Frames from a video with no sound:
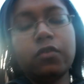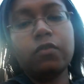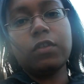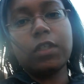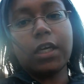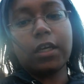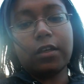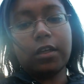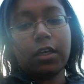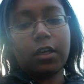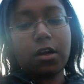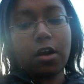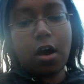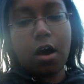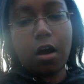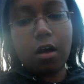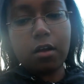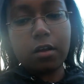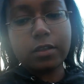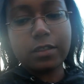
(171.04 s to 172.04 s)
new technique
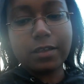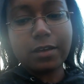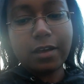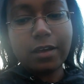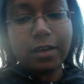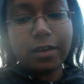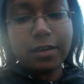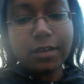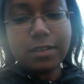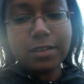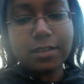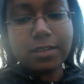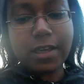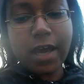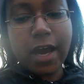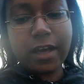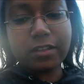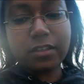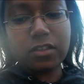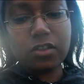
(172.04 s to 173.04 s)
called
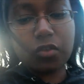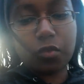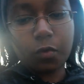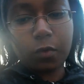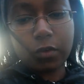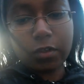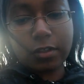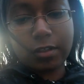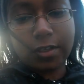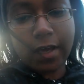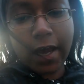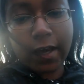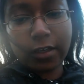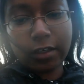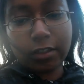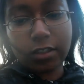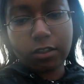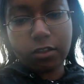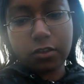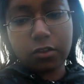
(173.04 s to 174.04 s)

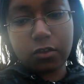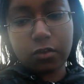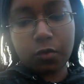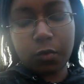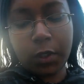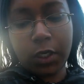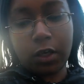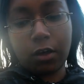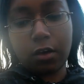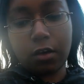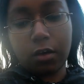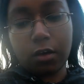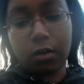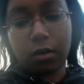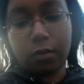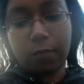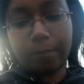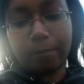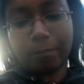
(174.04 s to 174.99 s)
Sankt Swinger.